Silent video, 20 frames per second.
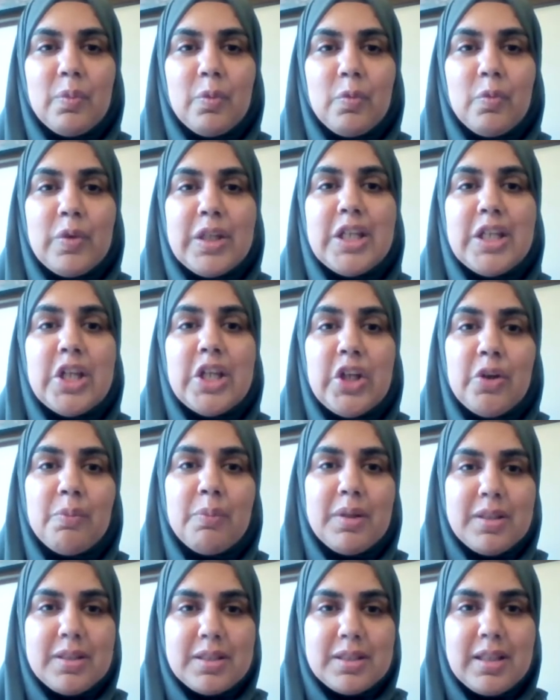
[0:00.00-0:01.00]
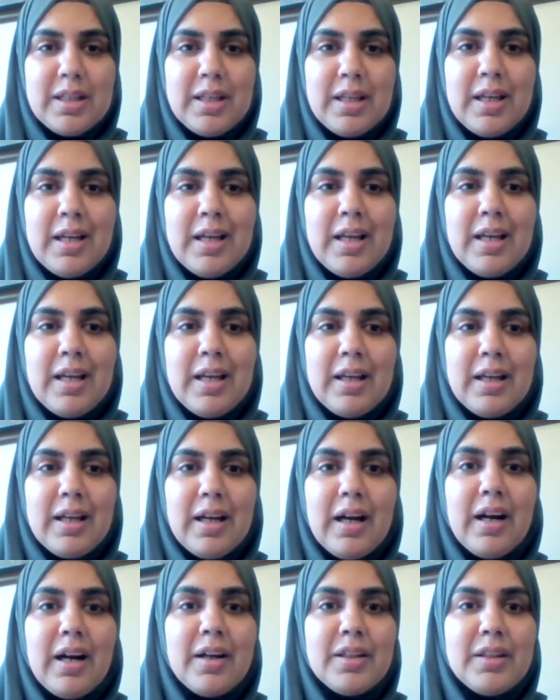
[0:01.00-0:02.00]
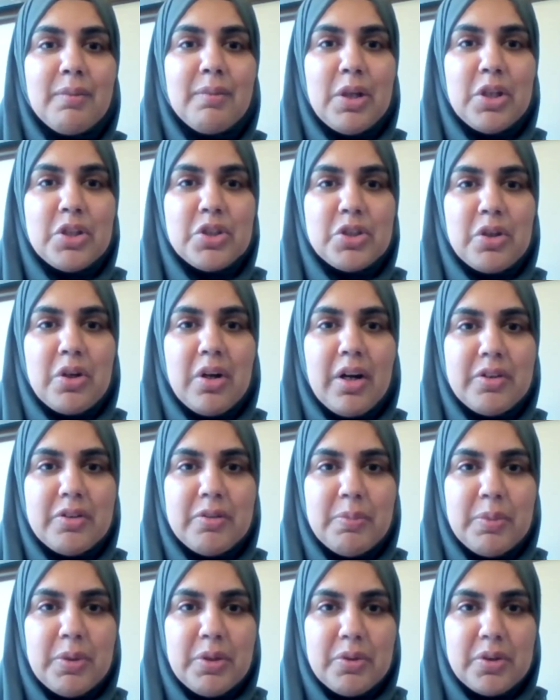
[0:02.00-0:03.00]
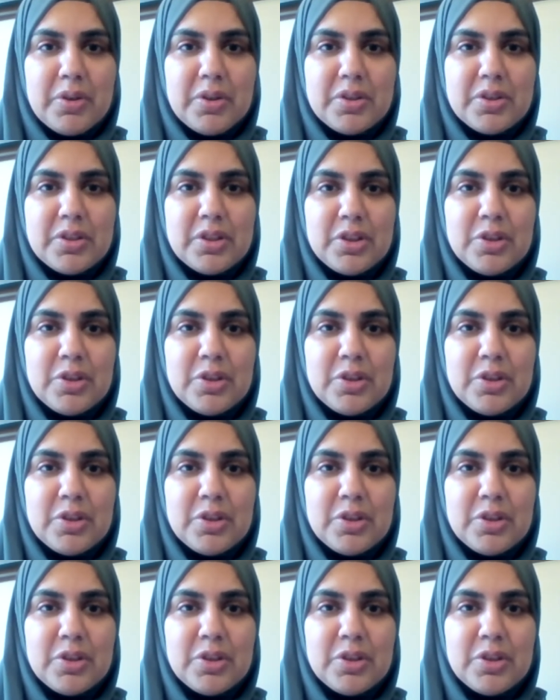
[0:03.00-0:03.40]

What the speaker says: We humans are the major contributors